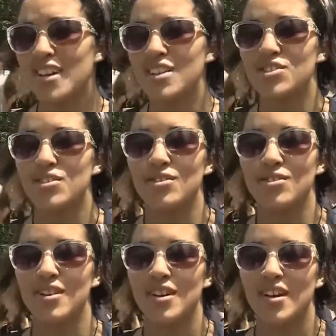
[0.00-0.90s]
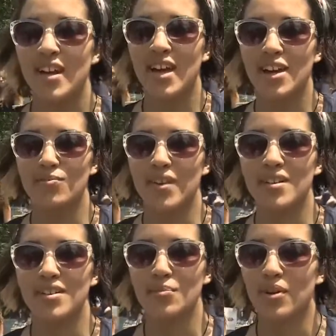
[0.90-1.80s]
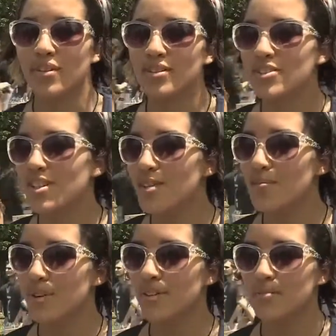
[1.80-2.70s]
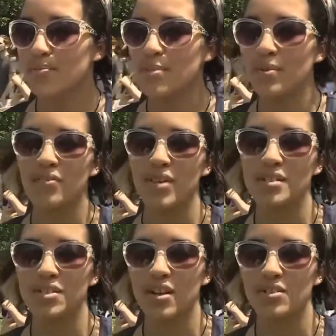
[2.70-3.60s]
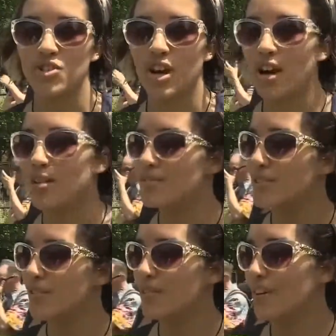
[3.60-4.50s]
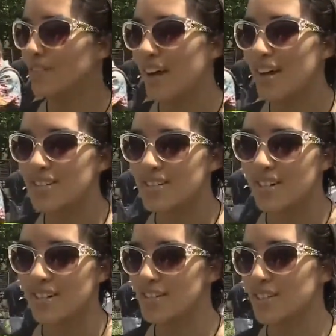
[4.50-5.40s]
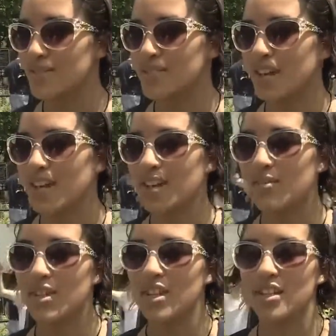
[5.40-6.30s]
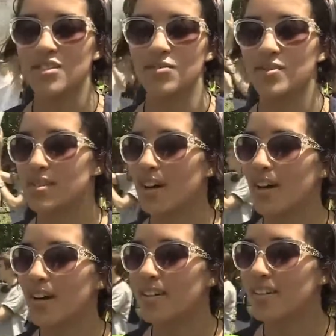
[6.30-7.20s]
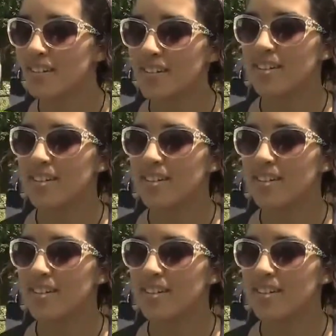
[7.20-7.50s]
He issued a written apology, but people have lost their jobs over less, and it seems like he really needs to resign